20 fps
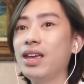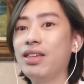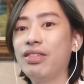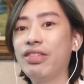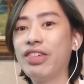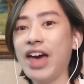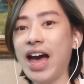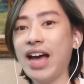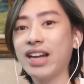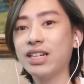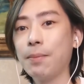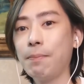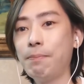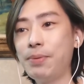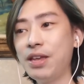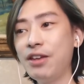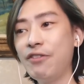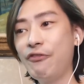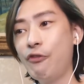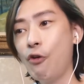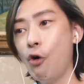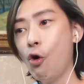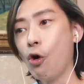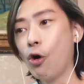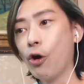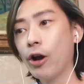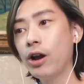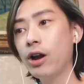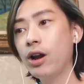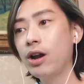in that
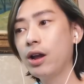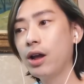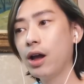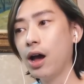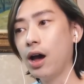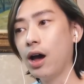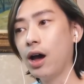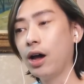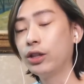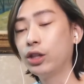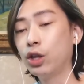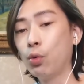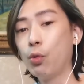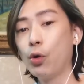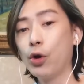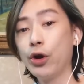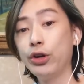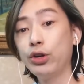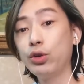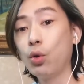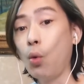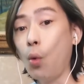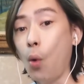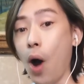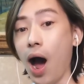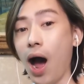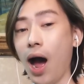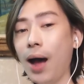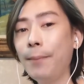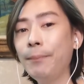before the word
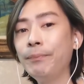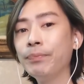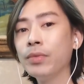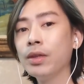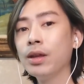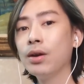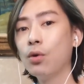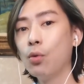hua